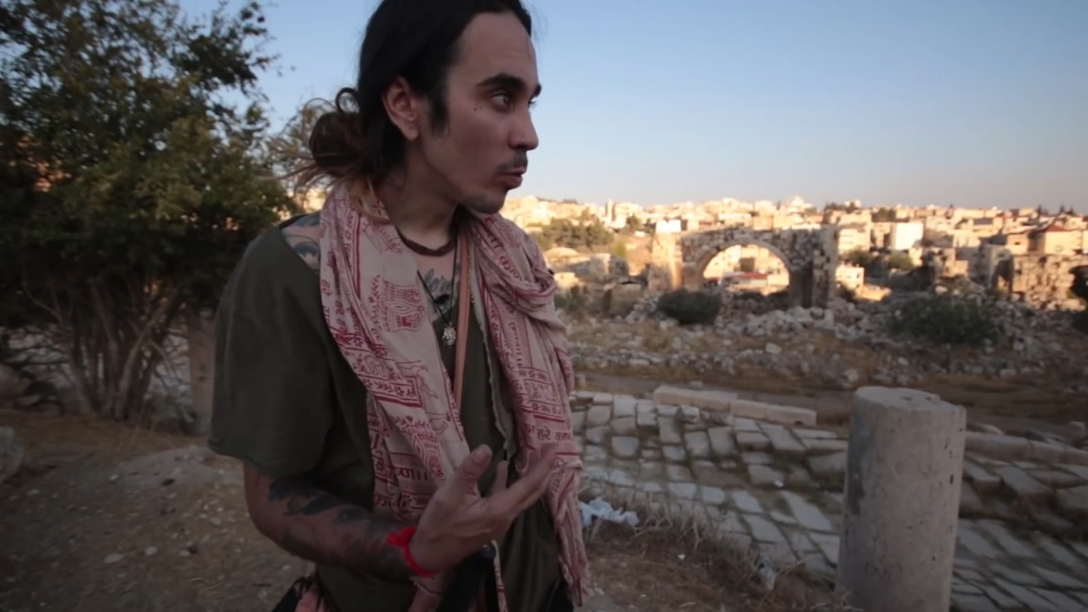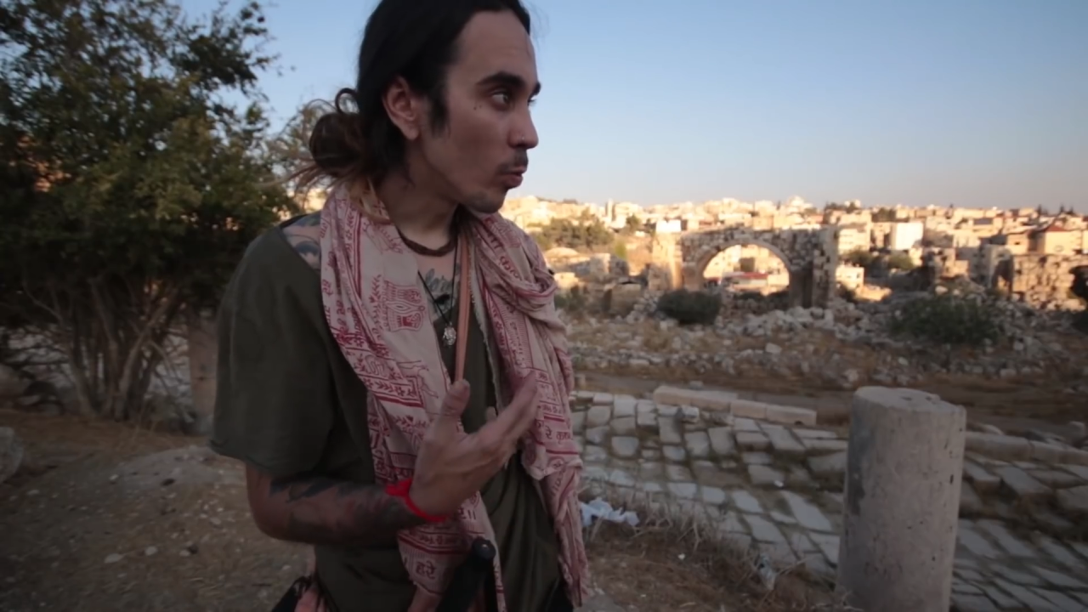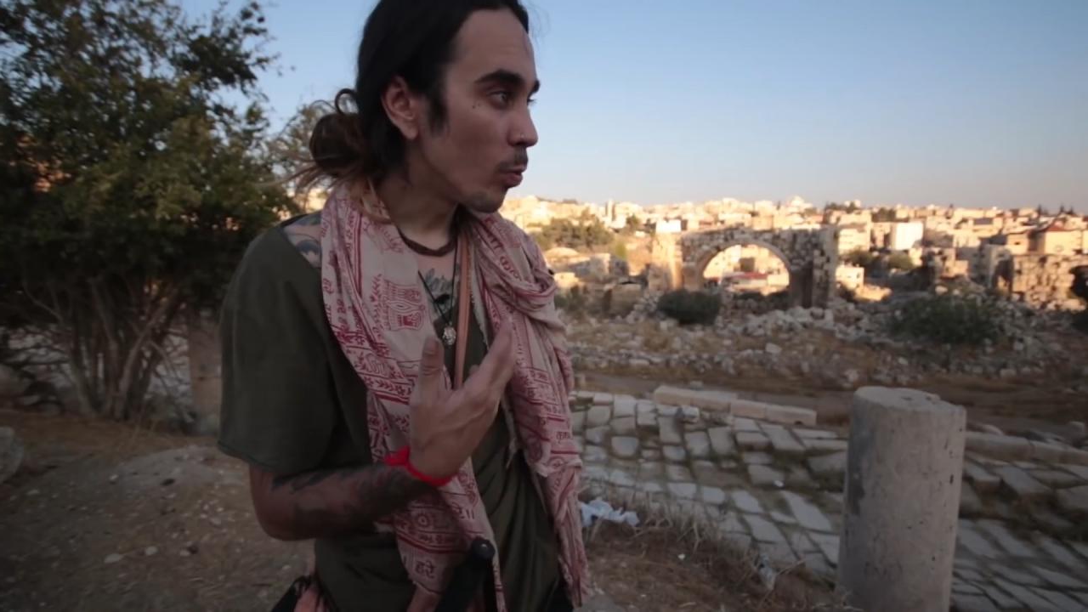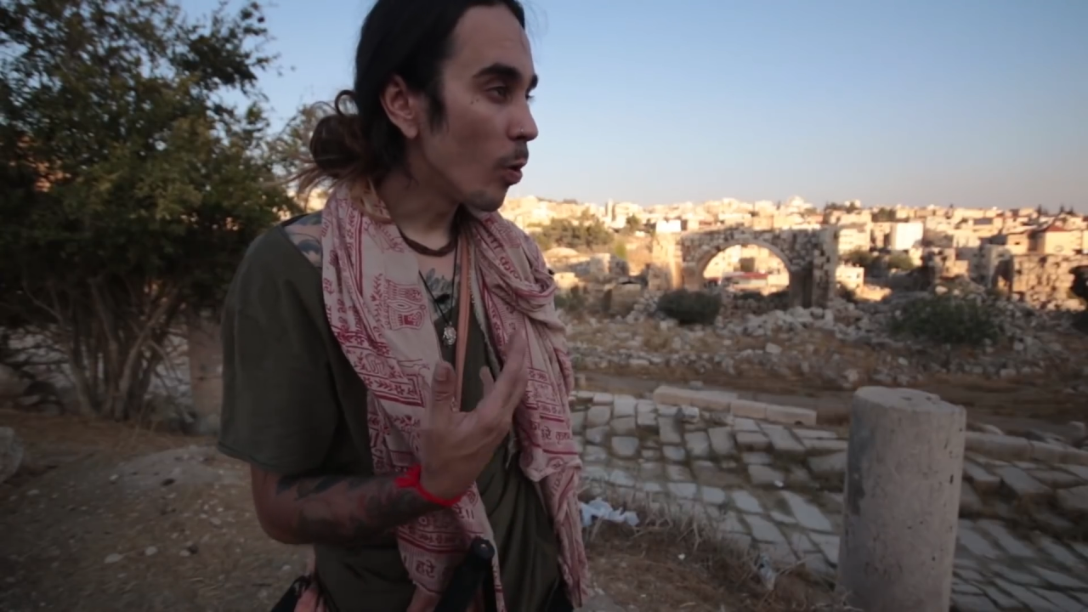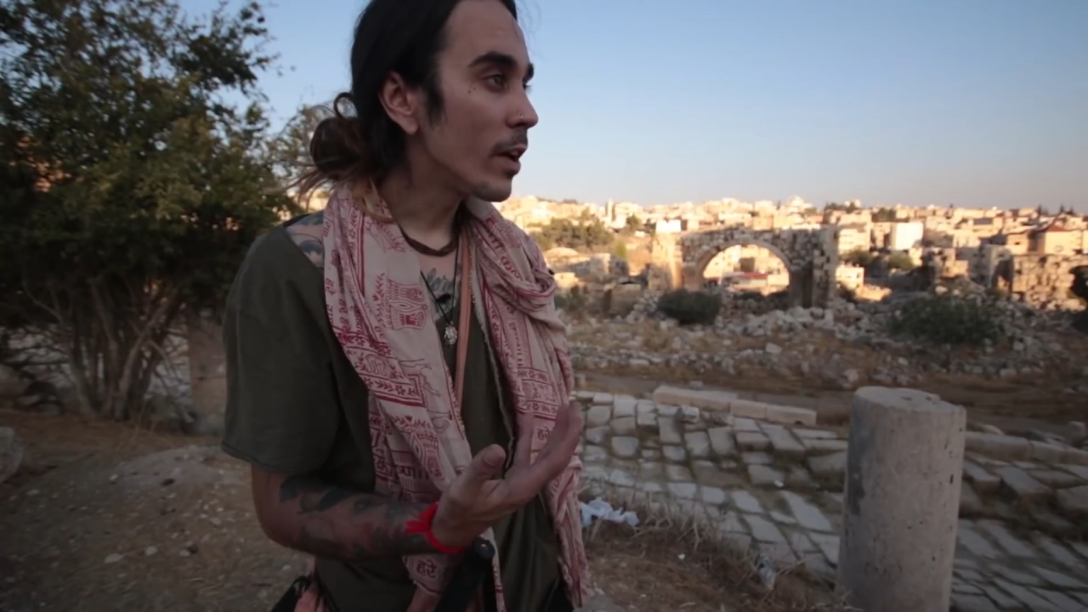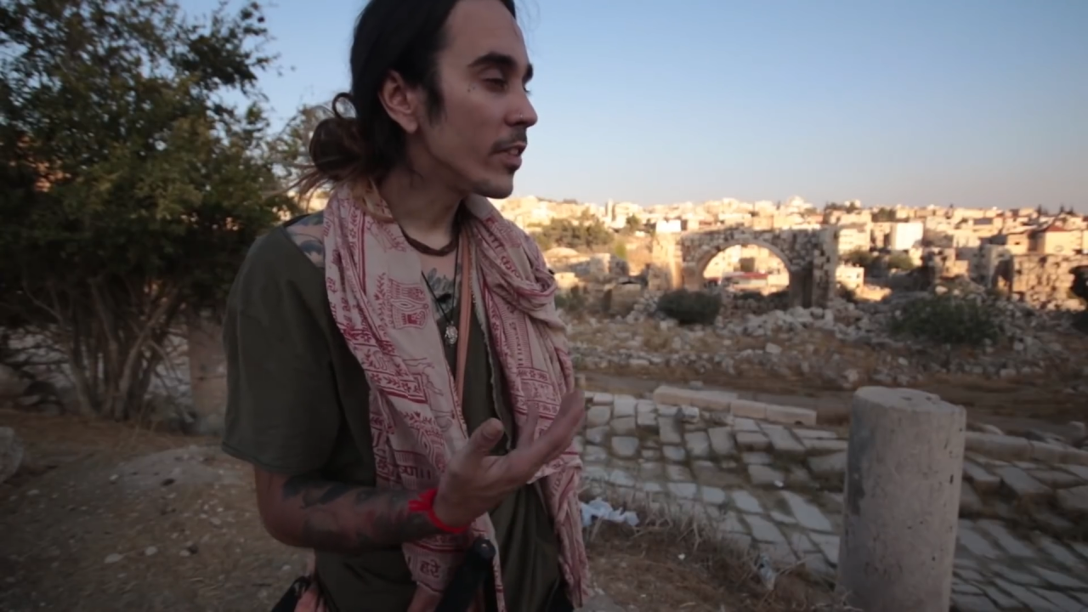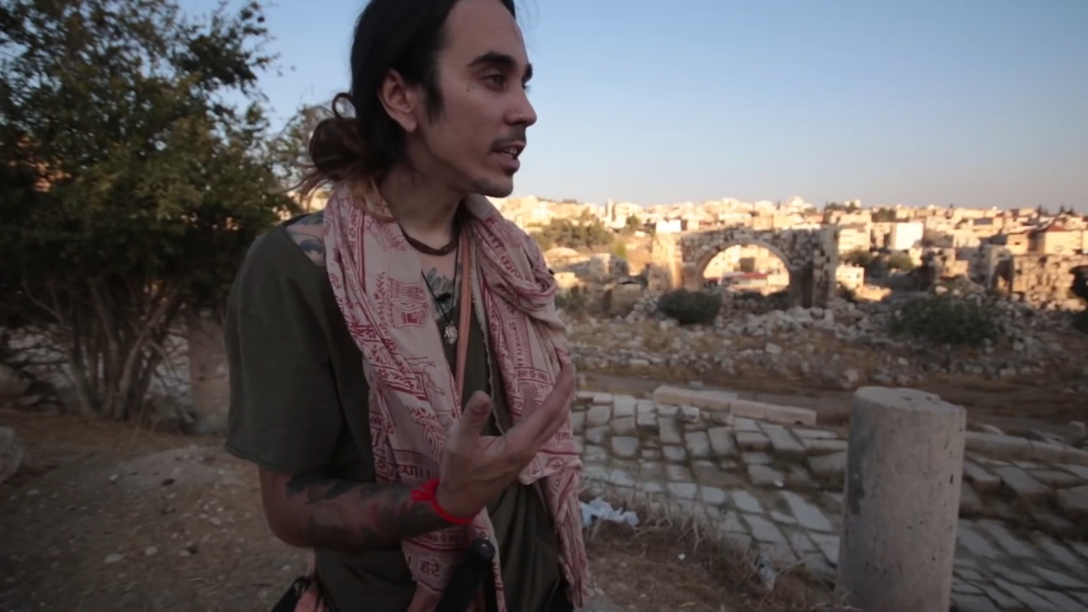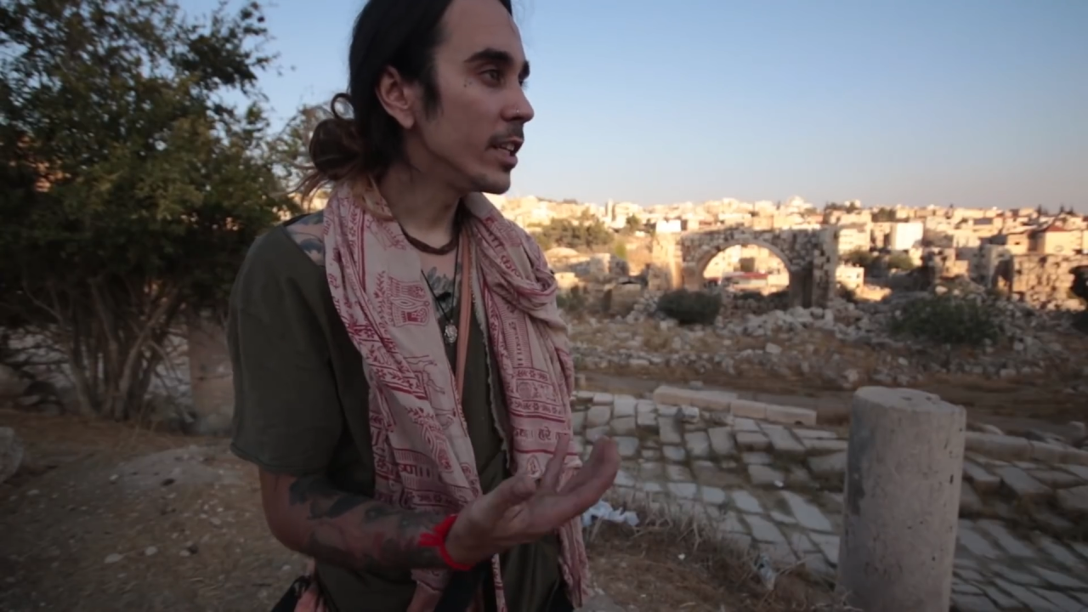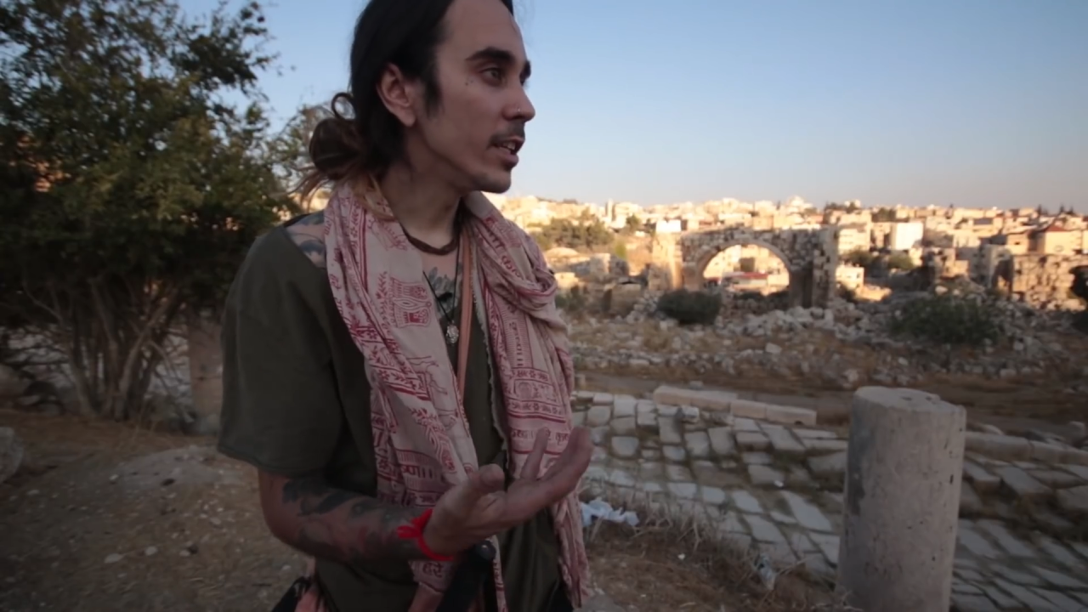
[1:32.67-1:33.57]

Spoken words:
what the